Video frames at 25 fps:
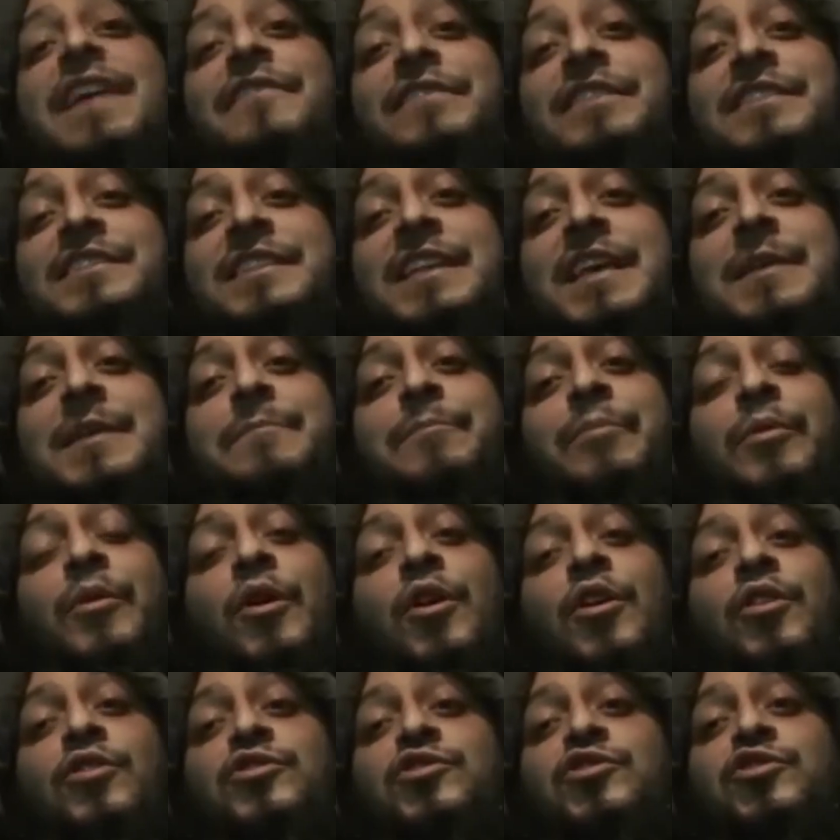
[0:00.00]
seen Paul
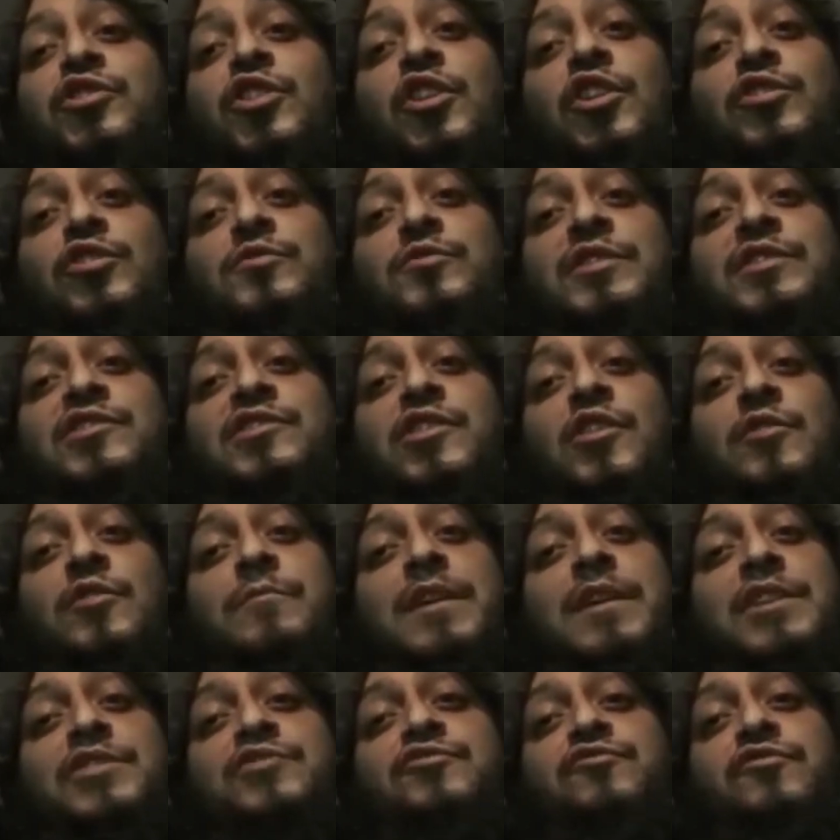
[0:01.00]
George with so
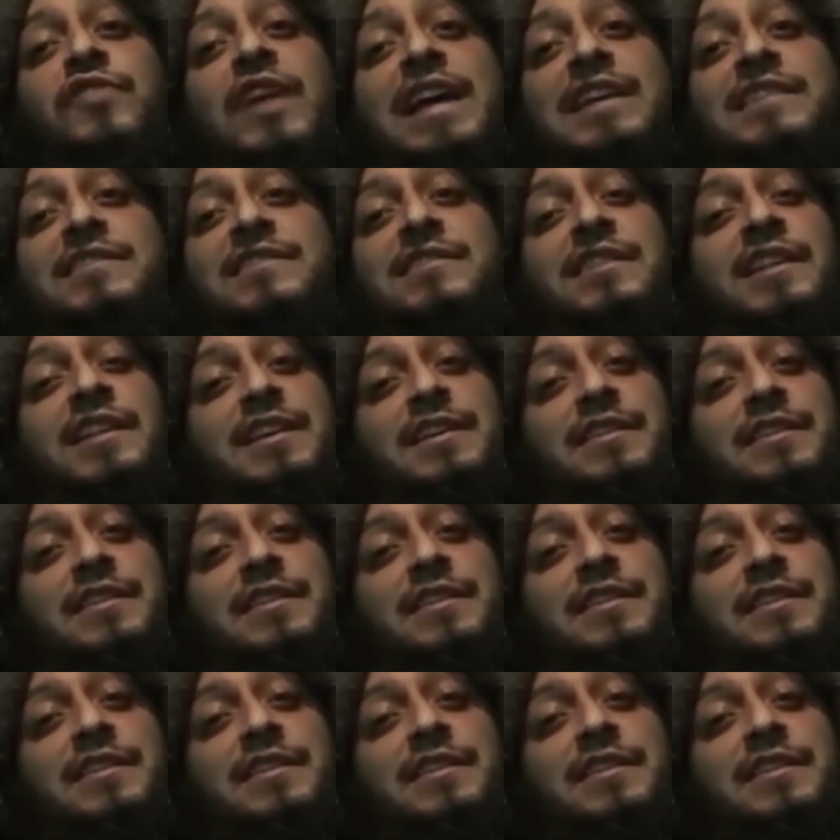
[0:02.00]
much rest either.